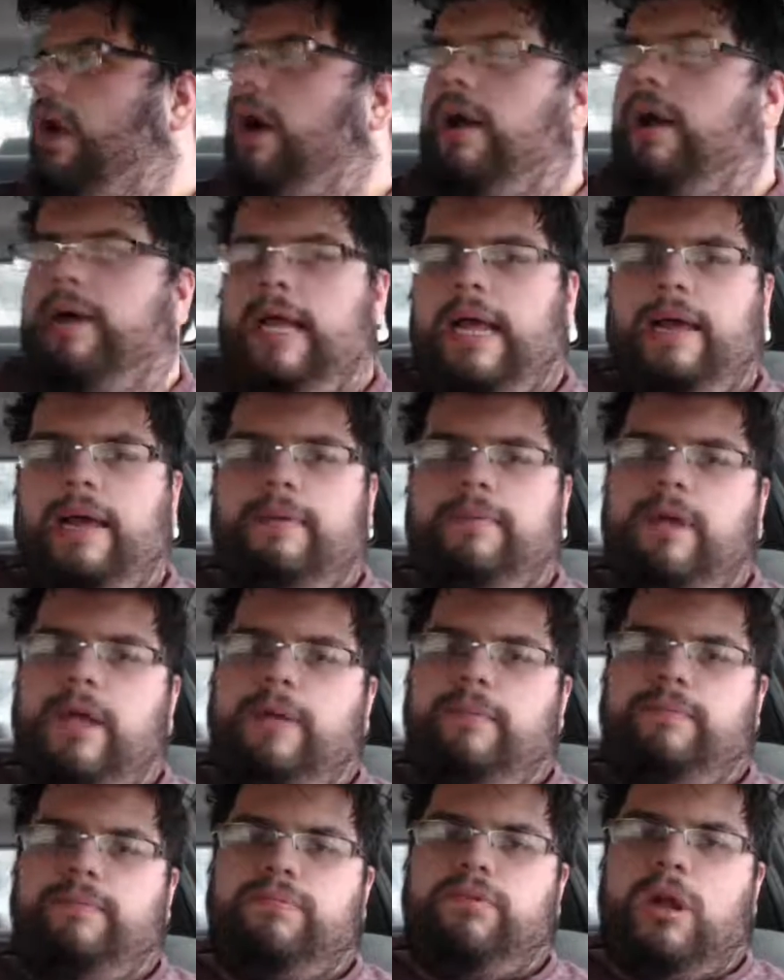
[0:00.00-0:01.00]

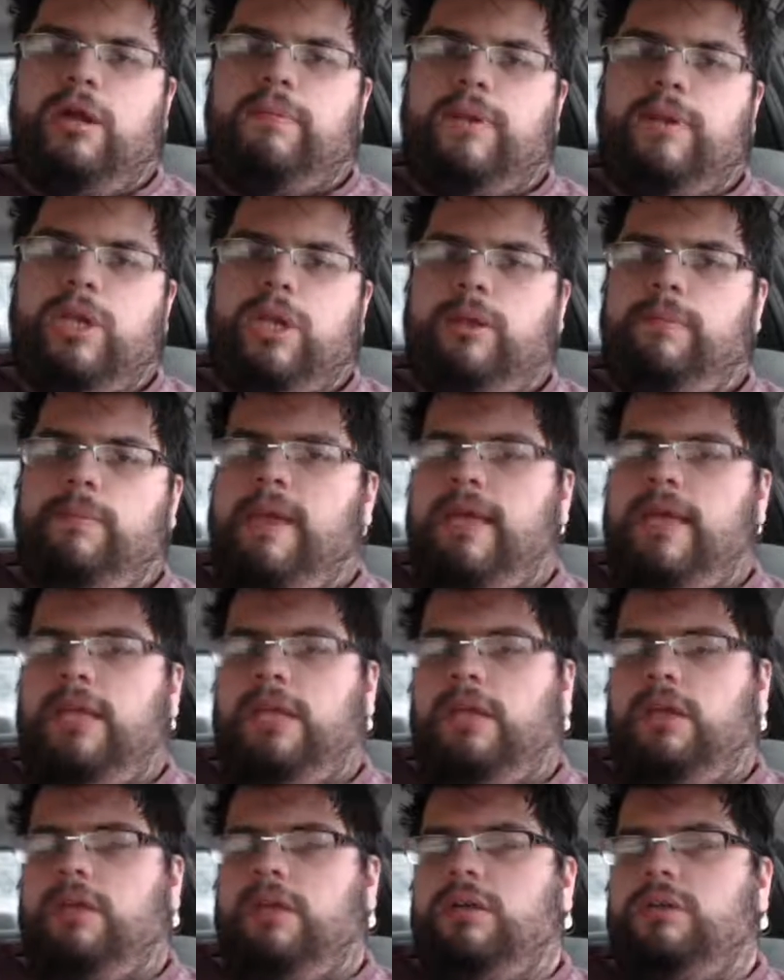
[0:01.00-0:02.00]
I'm probably gonna
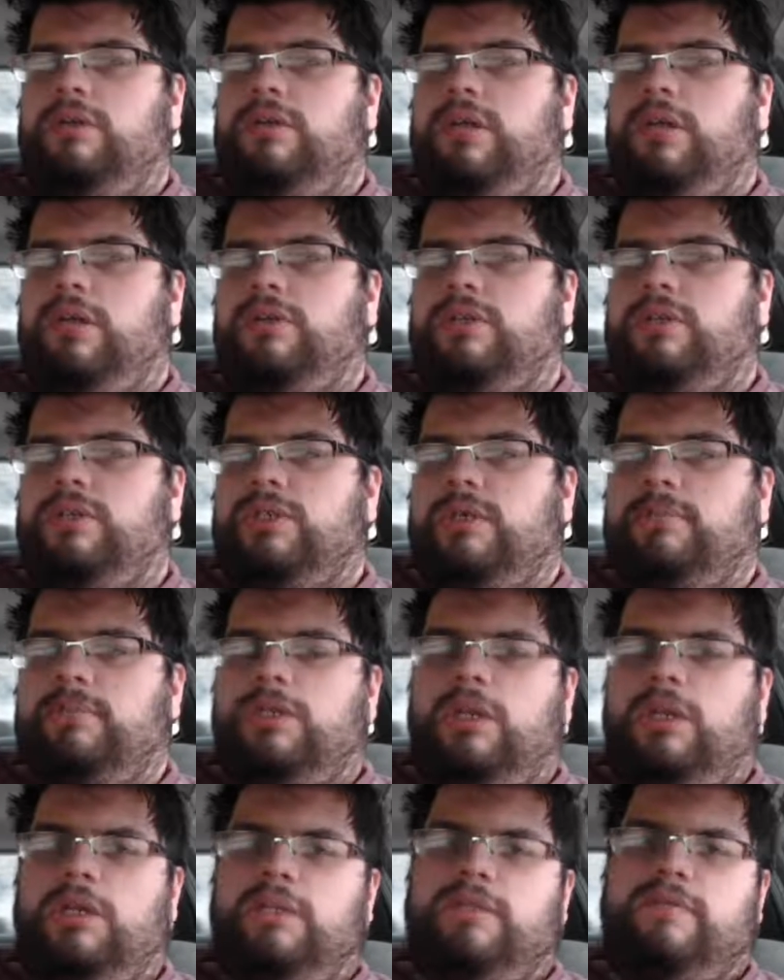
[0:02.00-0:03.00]
make another
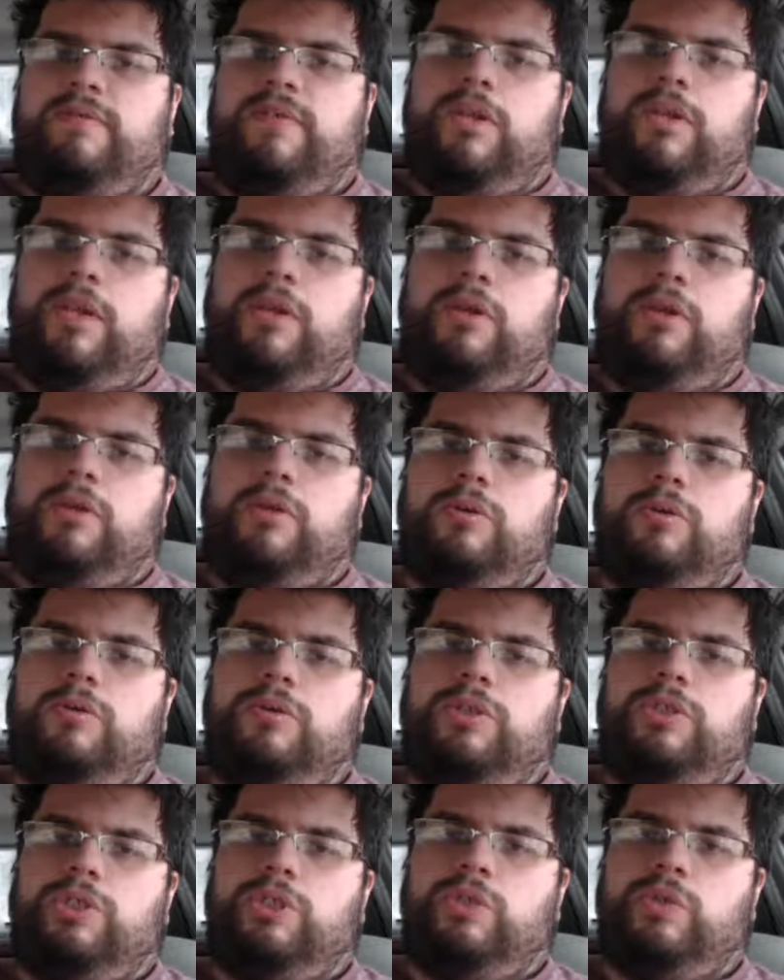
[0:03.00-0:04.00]
Scribblenauts video
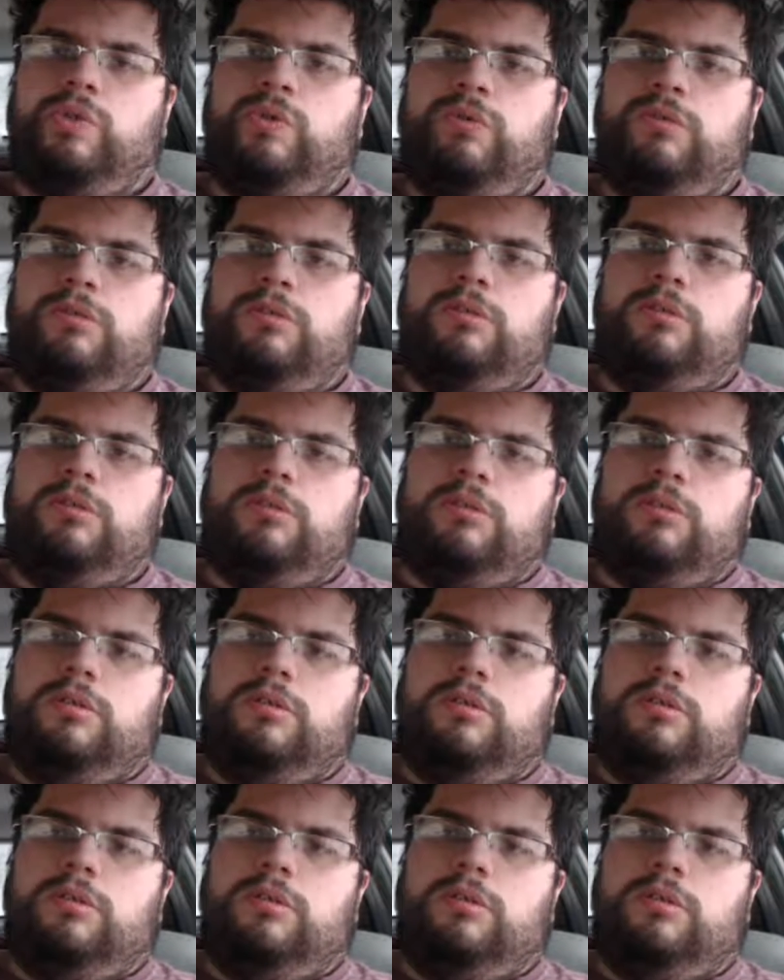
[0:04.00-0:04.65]
soon.